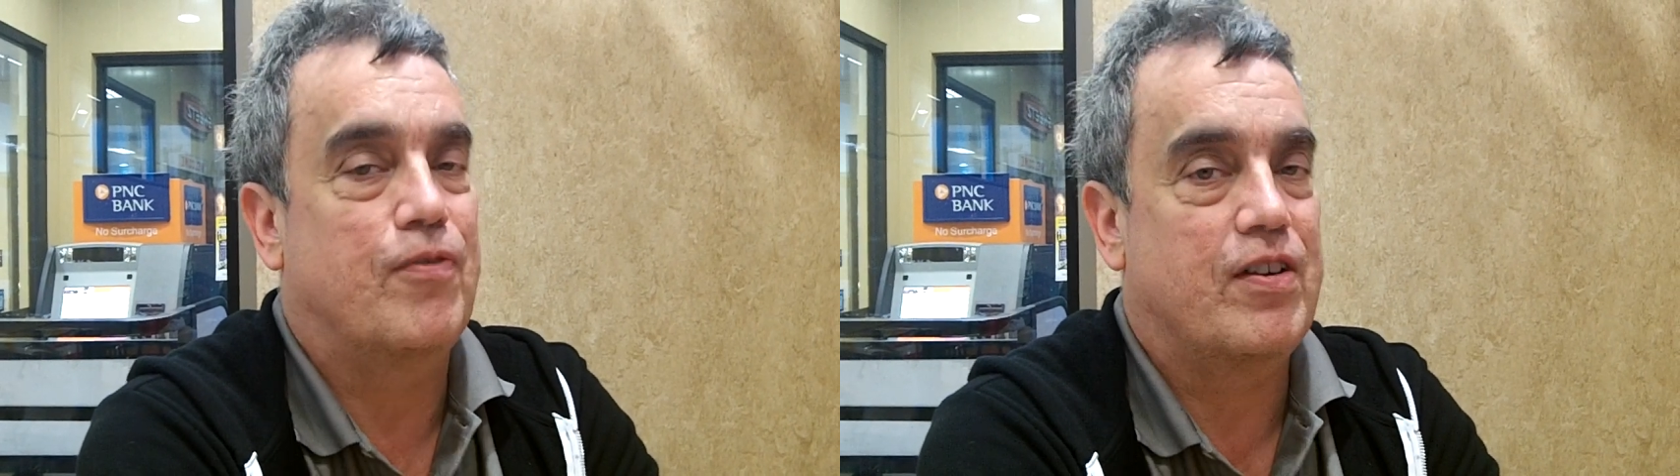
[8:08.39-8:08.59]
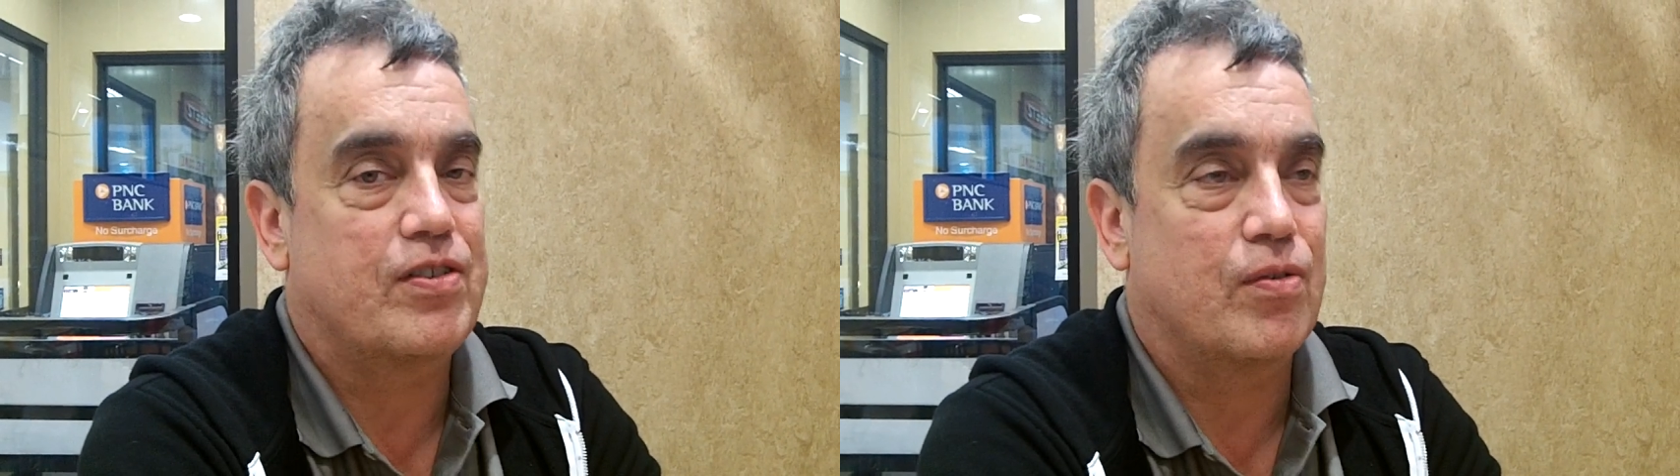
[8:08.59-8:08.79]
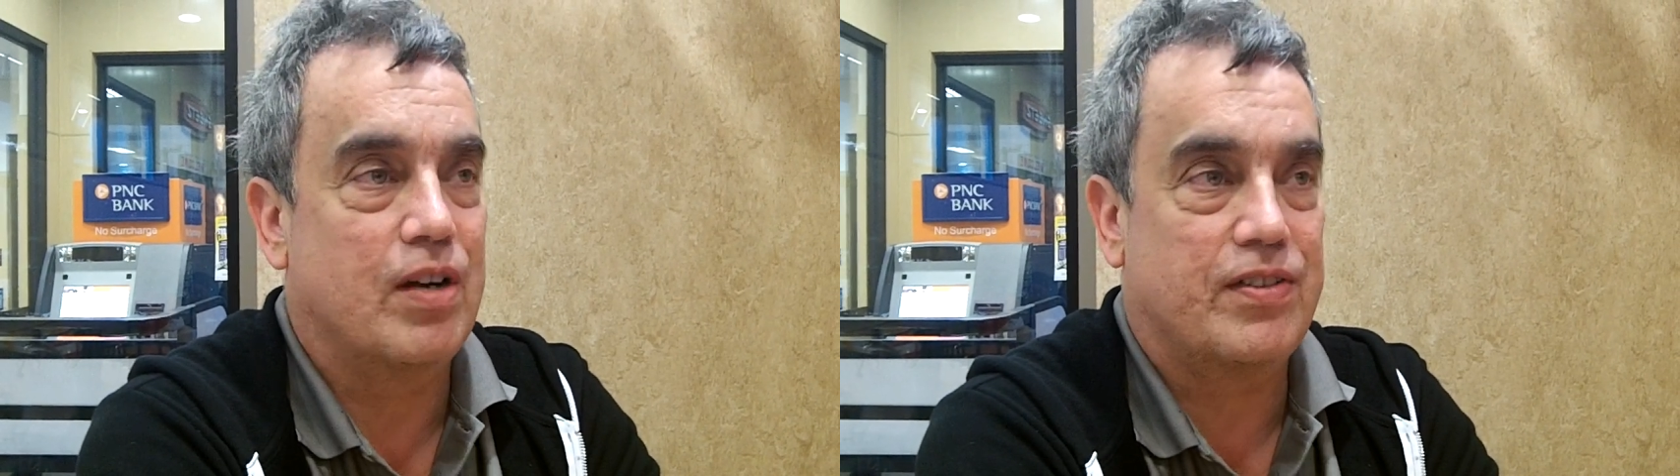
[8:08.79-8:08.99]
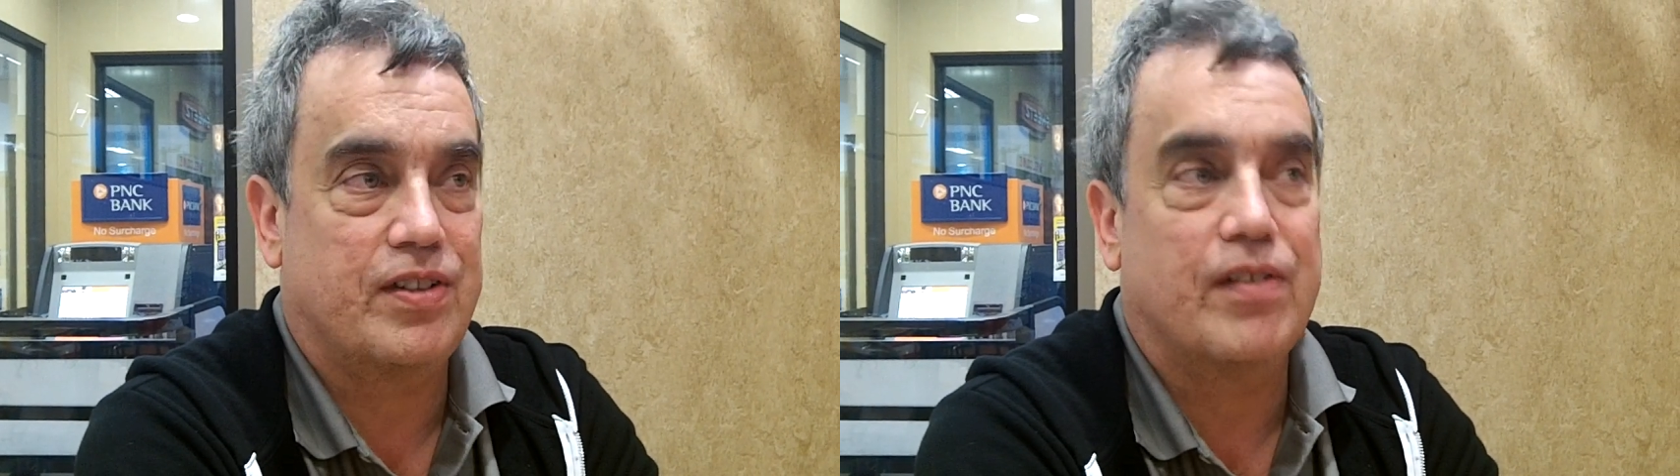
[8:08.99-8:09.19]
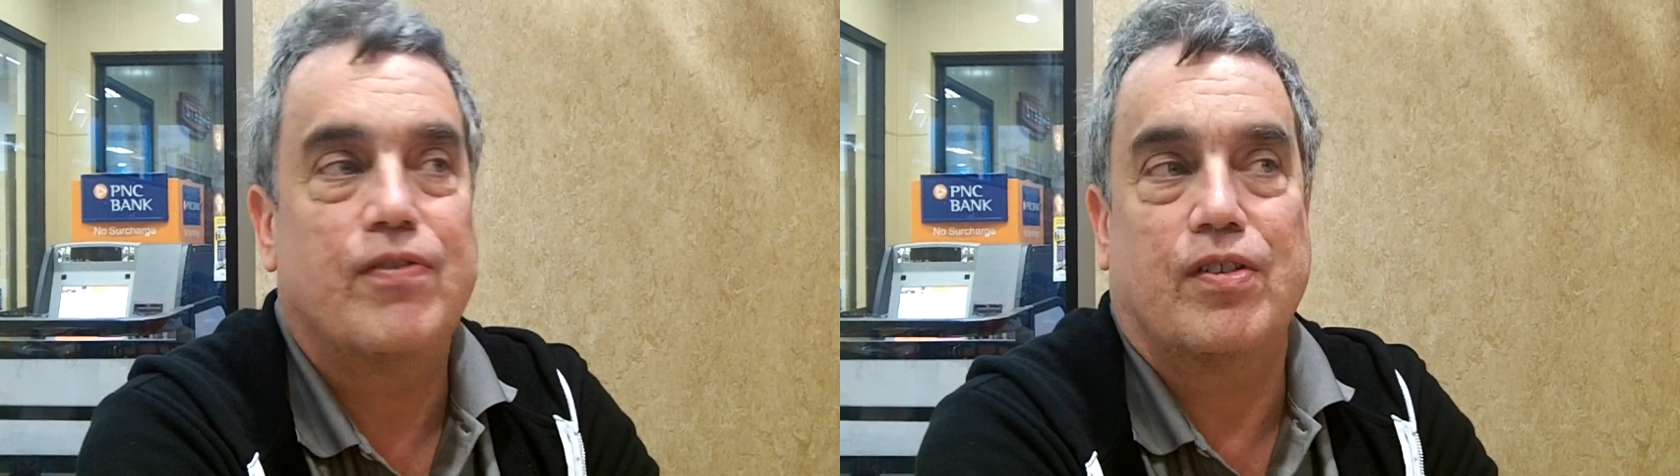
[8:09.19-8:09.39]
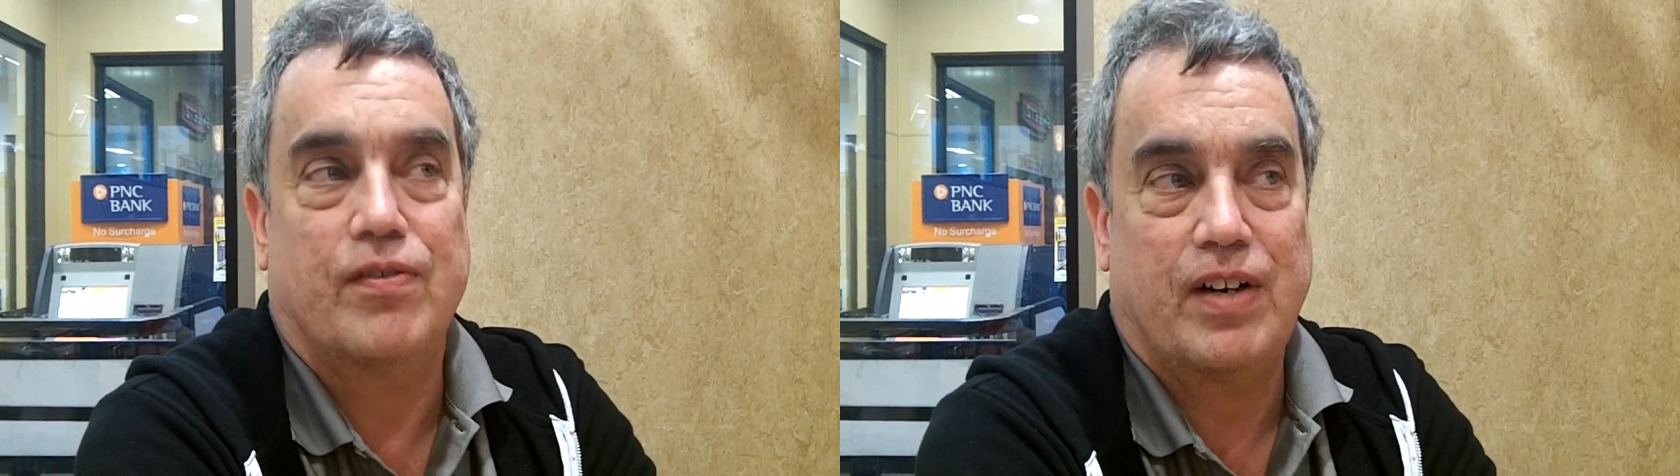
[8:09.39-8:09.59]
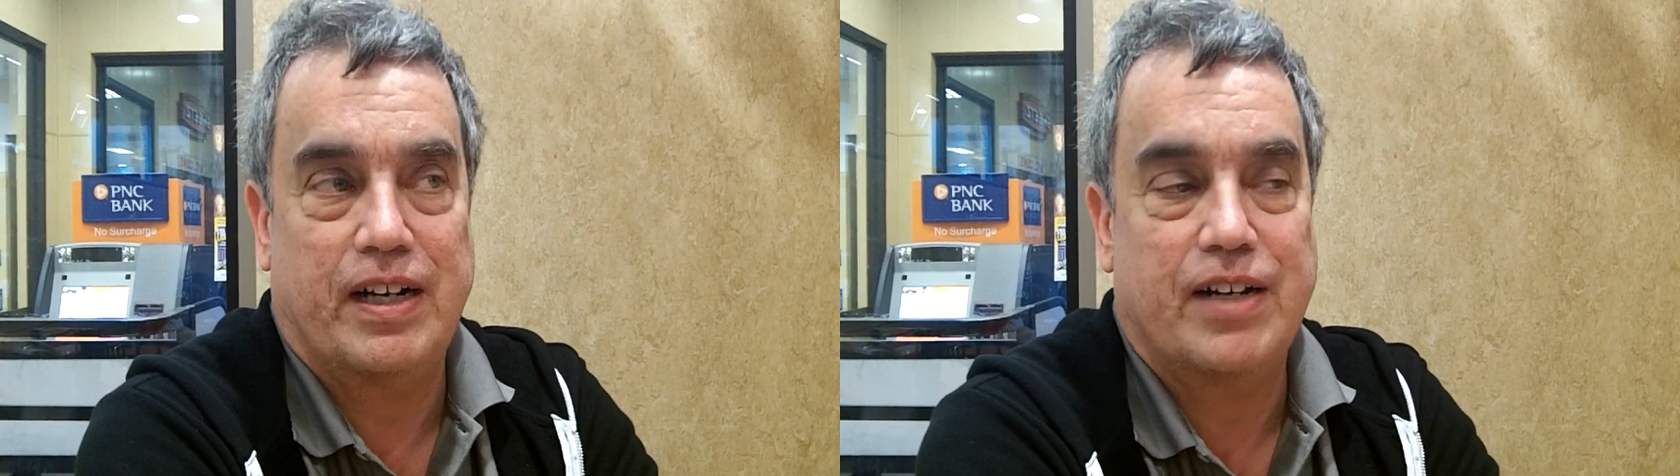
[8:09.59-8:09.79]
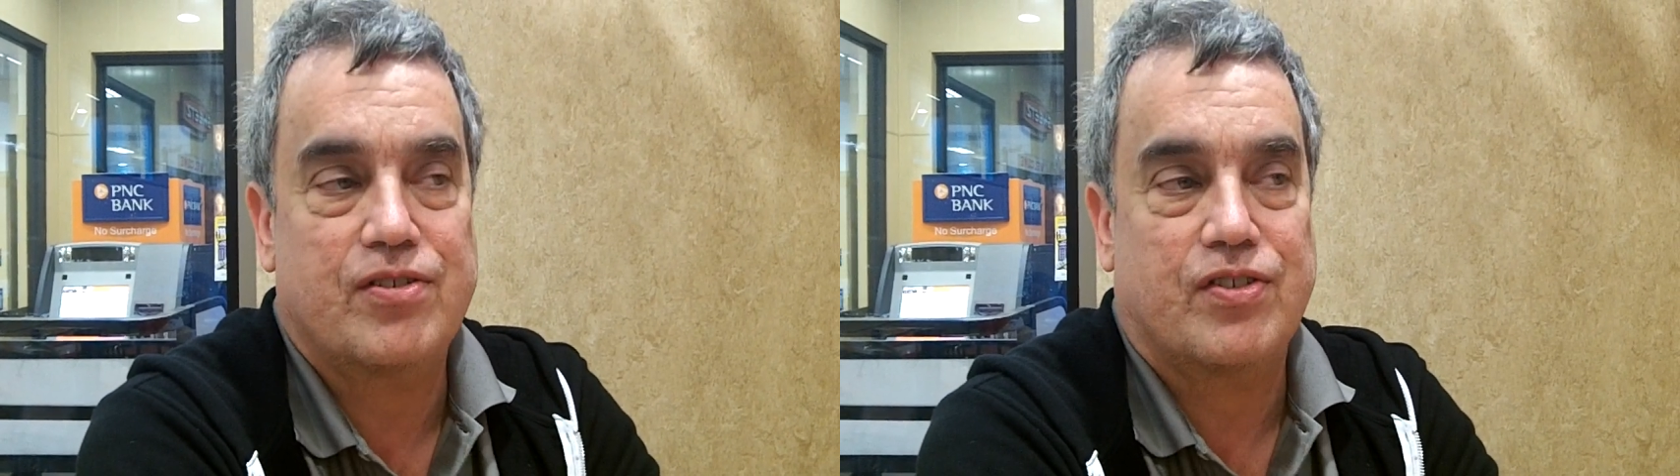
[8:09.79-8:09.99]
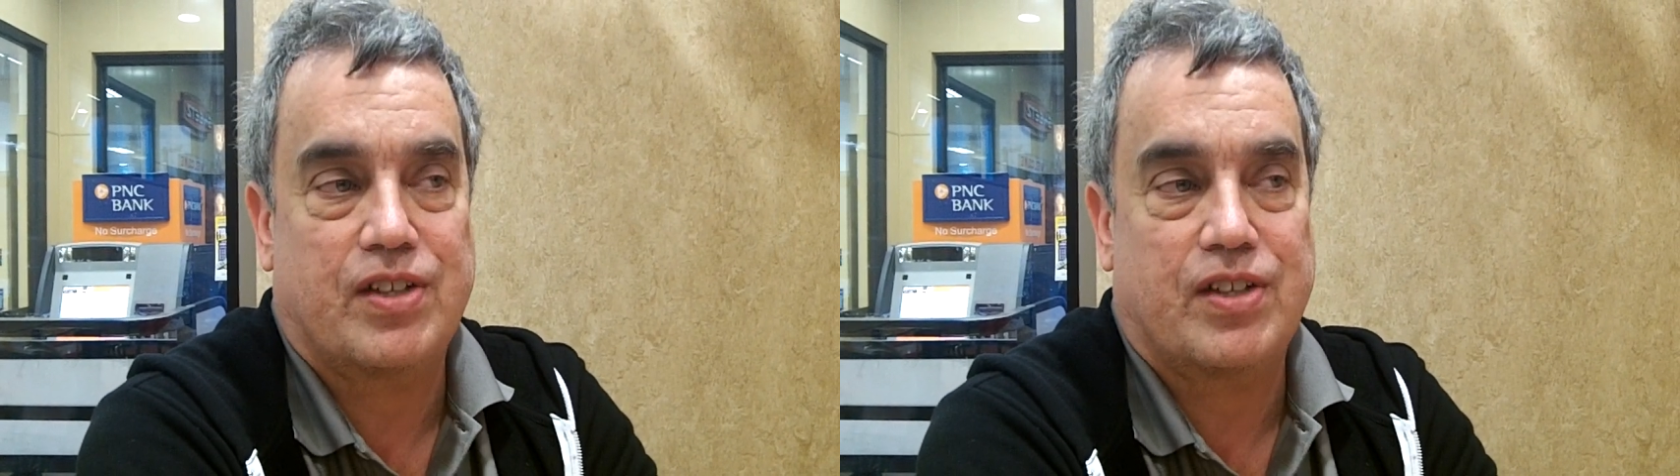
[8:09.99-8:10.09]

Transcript: professional wrestling from the financial